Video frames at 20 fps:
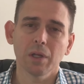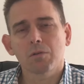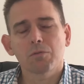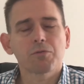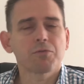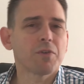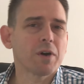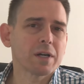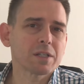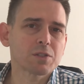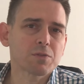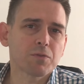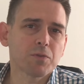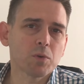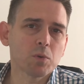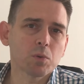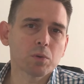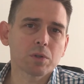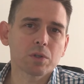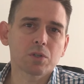Fast
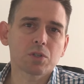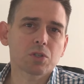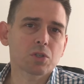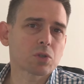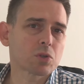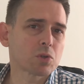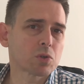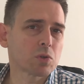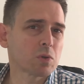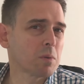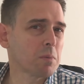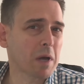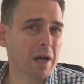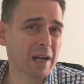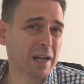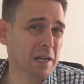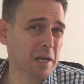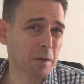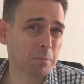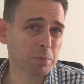forward to
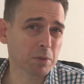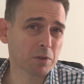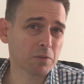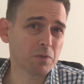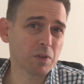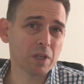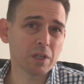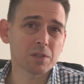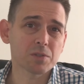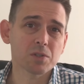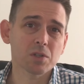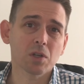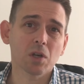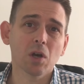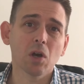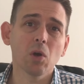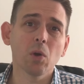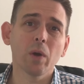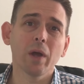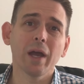a couple of years ago,